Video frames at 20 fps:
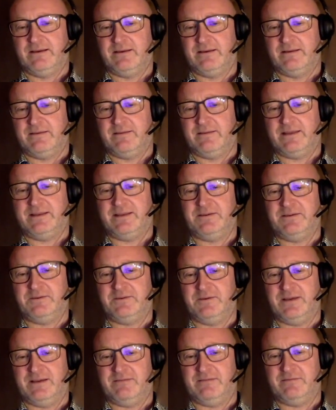then
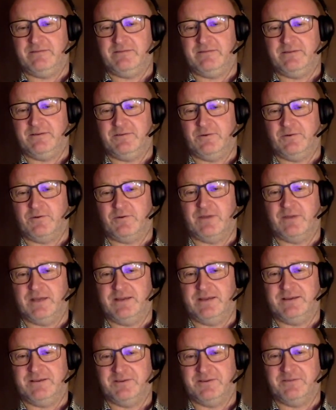you have
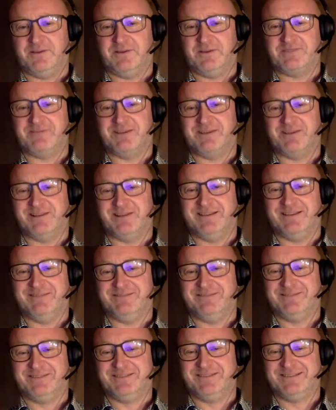Norway, Norwegian
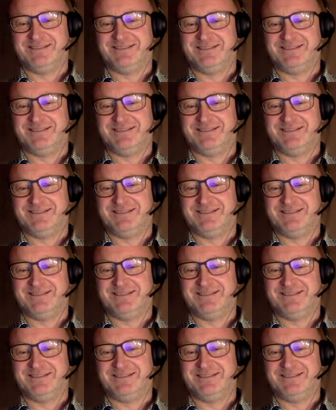wildlife.